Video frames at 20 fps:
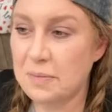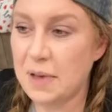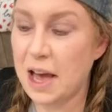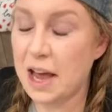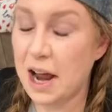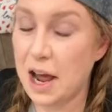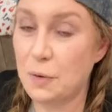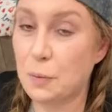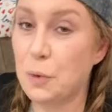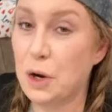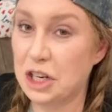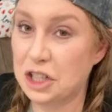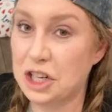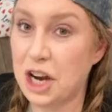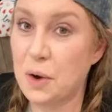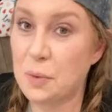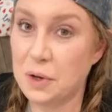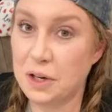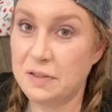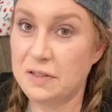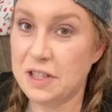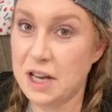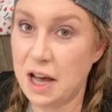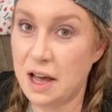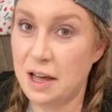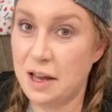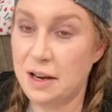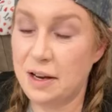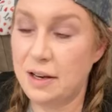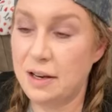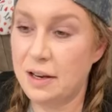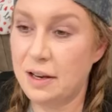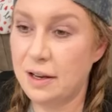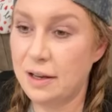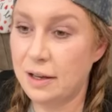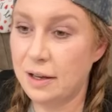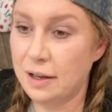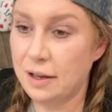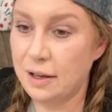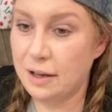And I wish I would have done
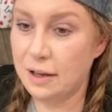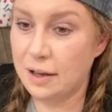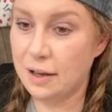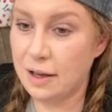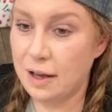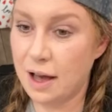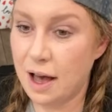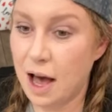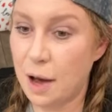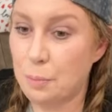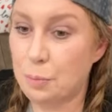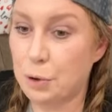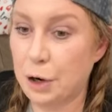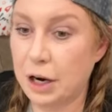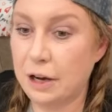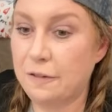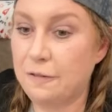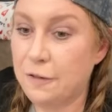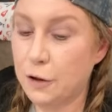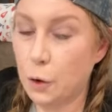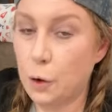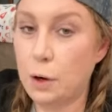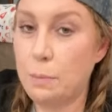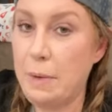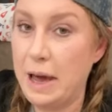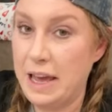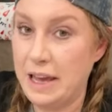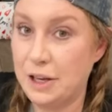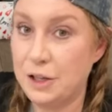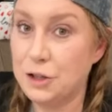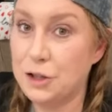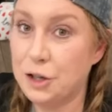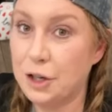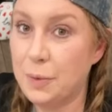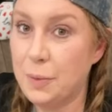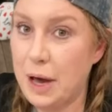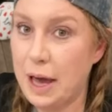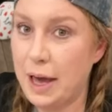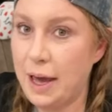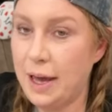a brick floor in my
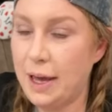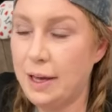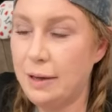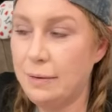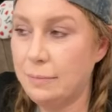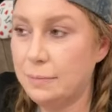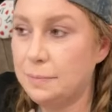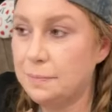entryway.